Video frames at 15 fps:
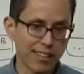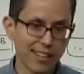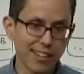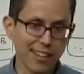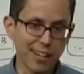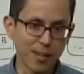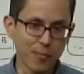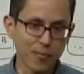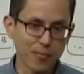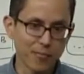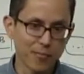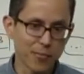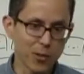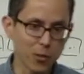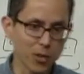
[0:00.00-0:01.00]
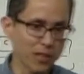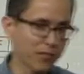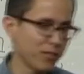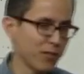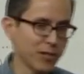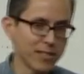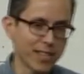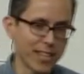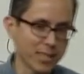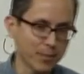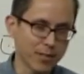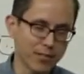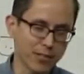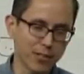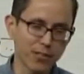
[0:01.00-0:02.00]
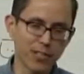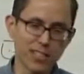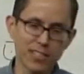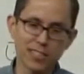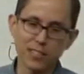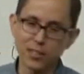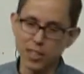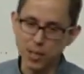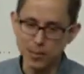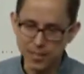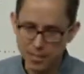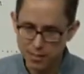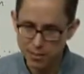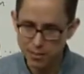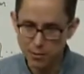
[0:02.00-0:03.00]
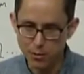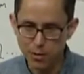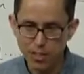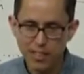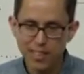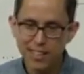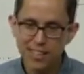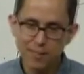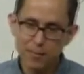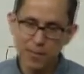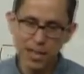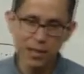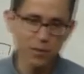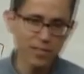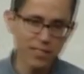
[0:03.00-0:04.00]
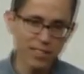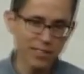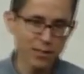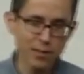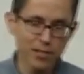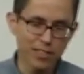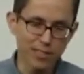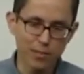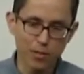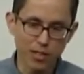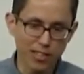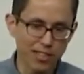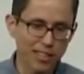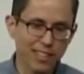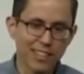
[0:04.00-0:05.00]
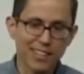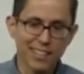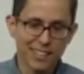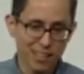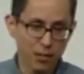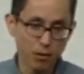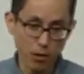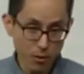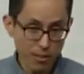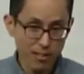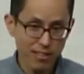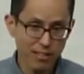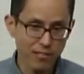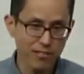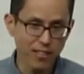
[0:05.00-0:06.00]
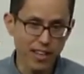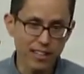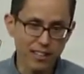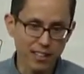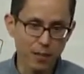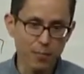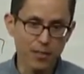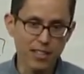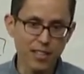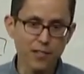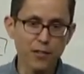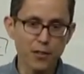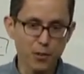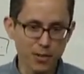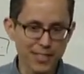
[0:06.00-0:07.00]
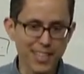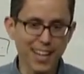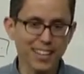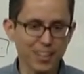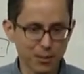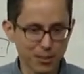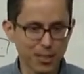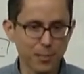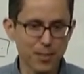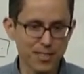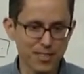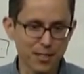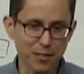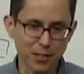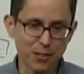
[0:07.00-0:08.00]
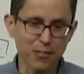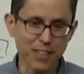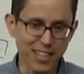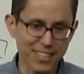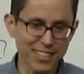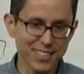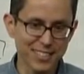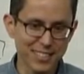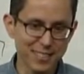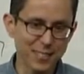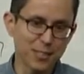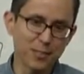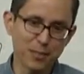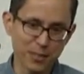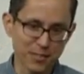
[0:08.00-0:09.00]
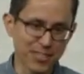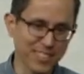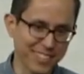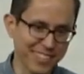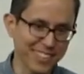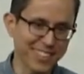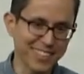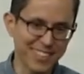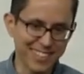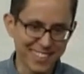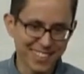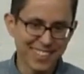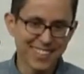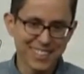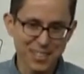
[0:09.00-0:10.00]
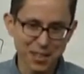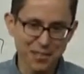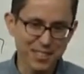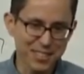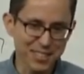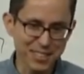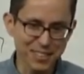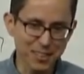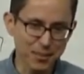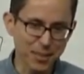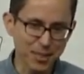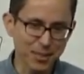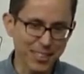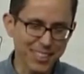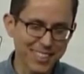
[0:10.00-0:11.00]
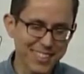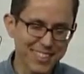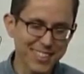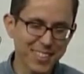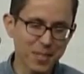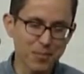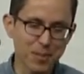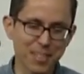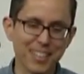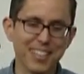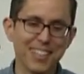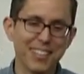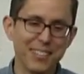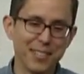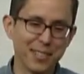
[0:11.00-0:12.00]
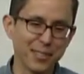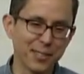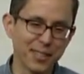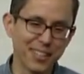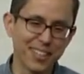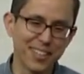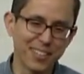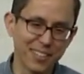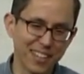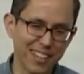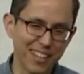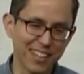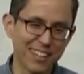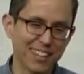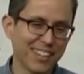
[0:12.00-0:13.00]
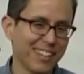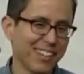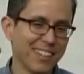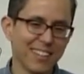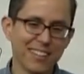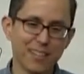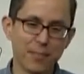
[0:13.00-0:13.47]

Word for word: Um, so whenever folks ask me for advice on jobs out of school, I always say two things. One, growth, find a company. And if you knew exactly which company is going to grow fastest, you should be a V C. And then, so obviously there's a little bit of trickiness there, but you can look at uh, the